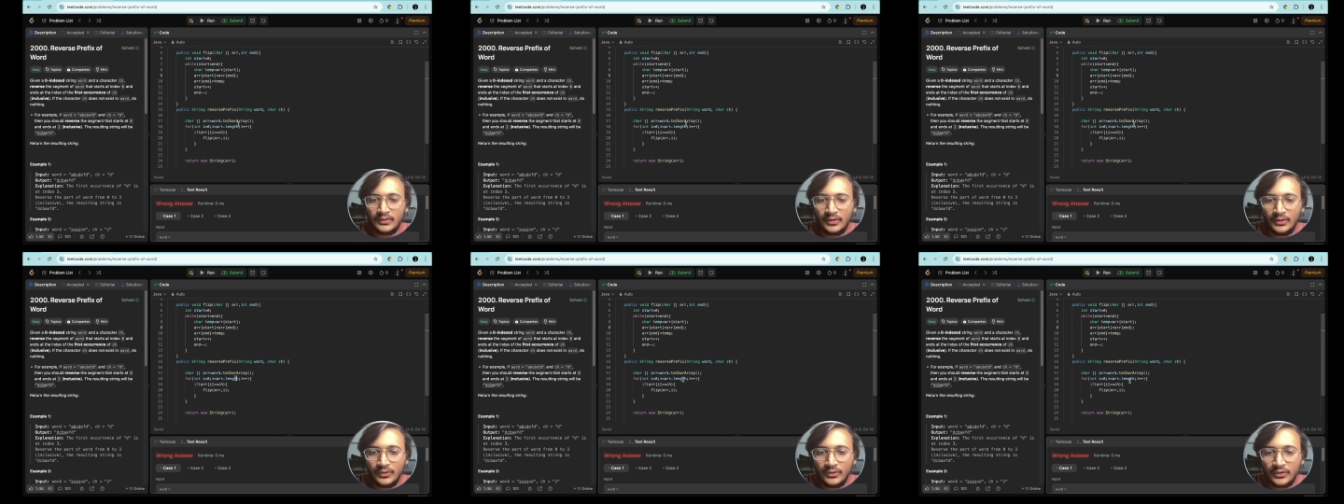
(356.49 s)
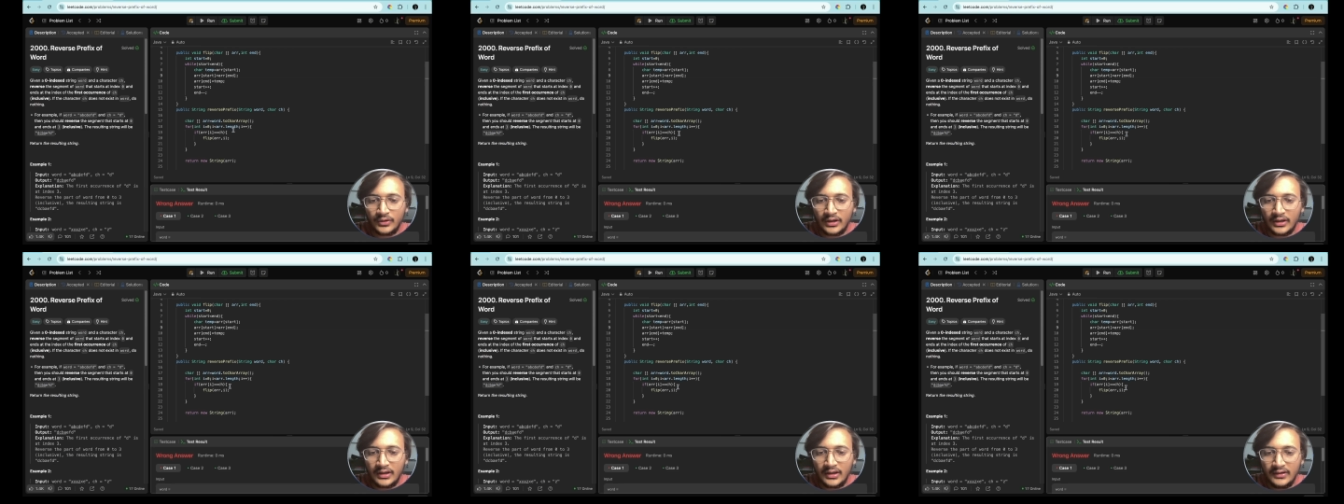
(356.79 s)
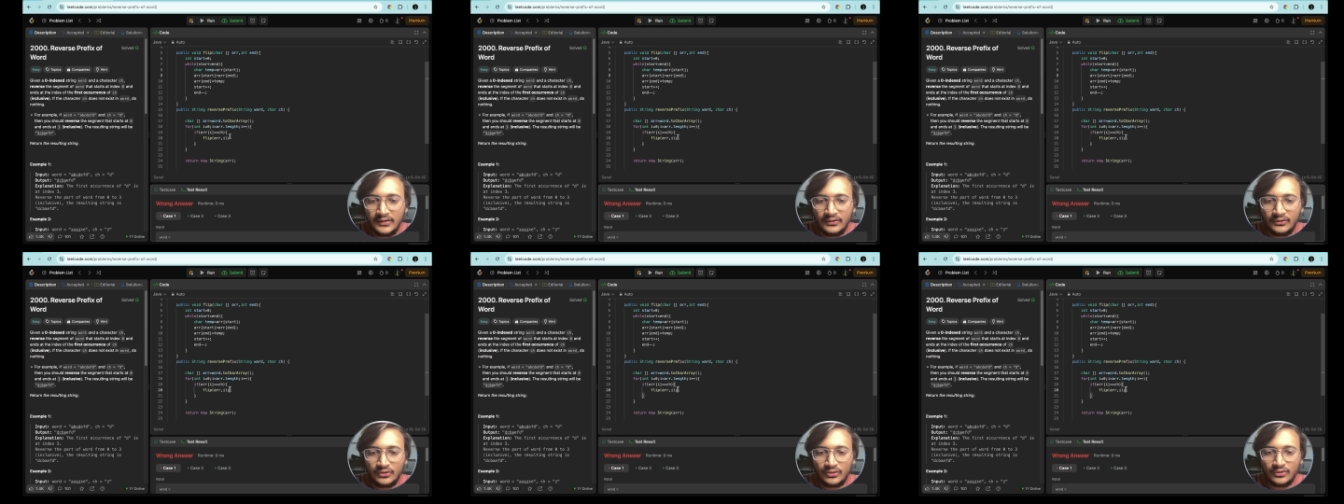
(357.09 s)
Okay
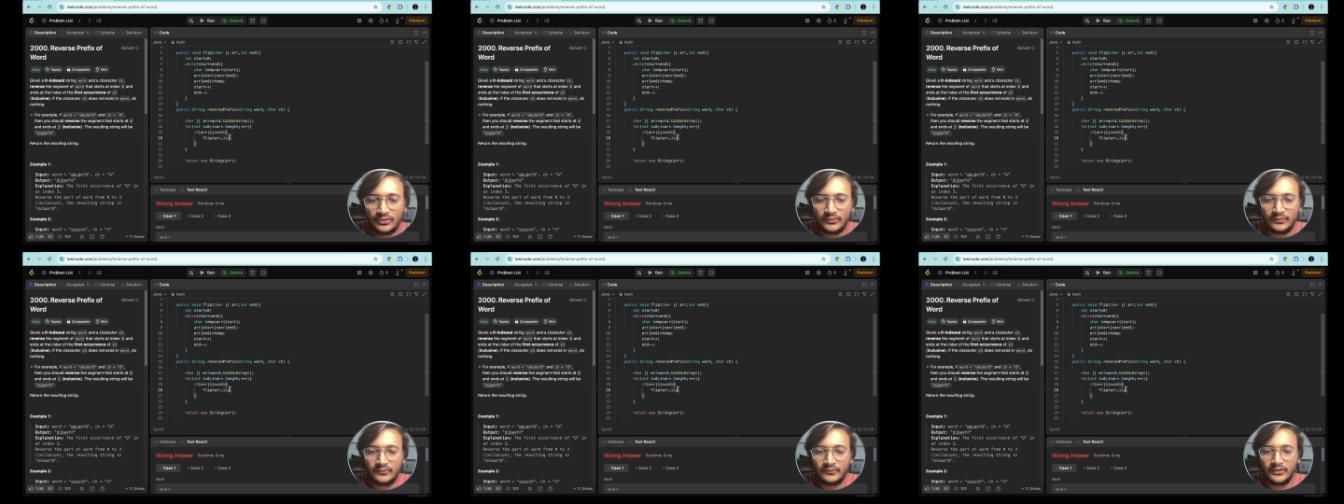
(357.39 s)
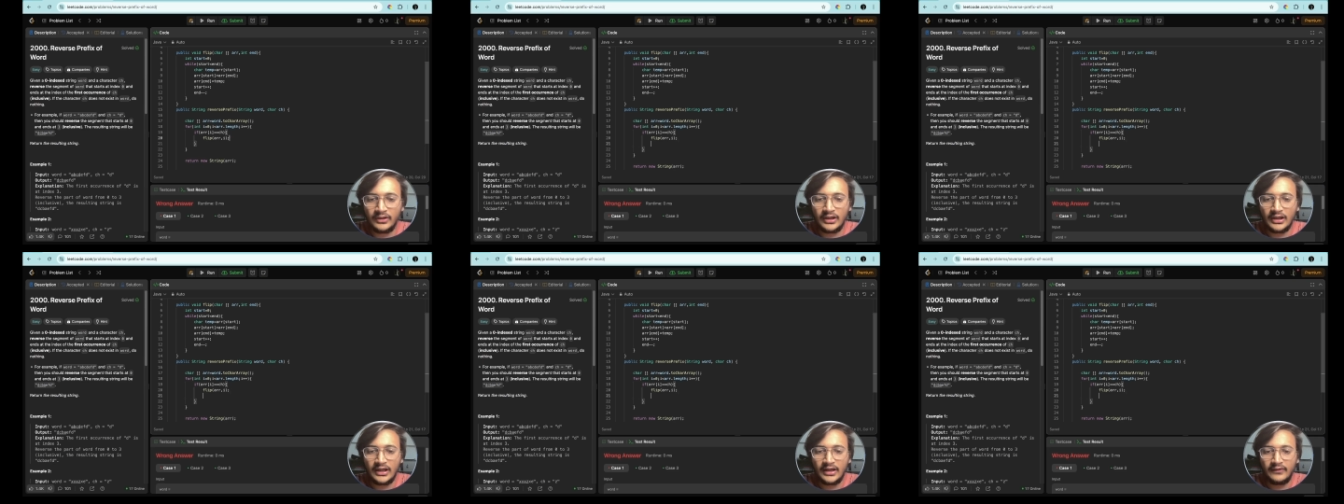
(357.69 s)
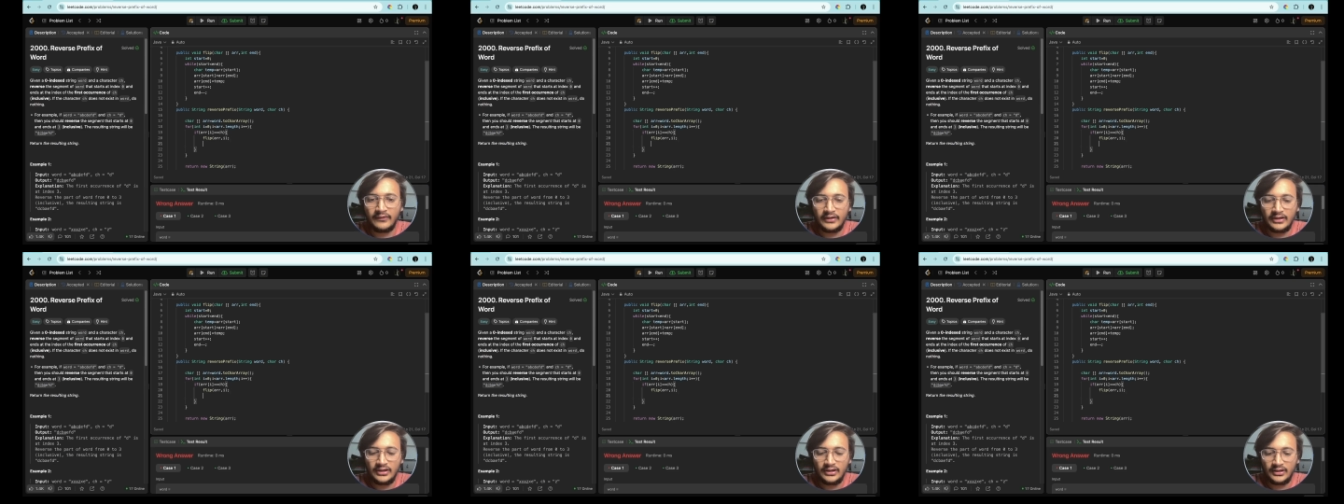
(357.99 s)
guys, so we
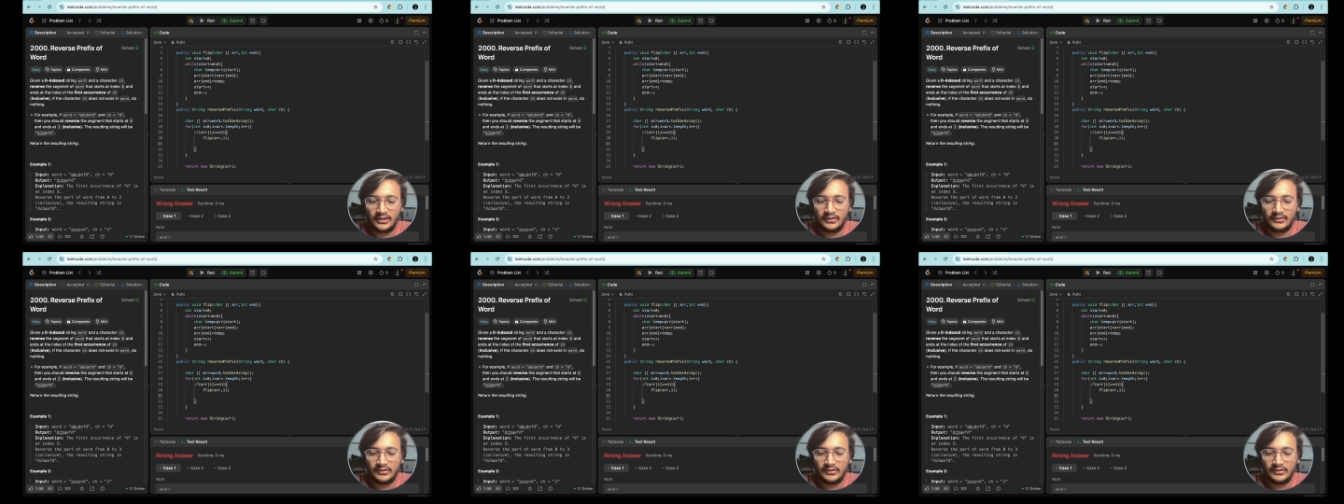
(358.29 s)
haven't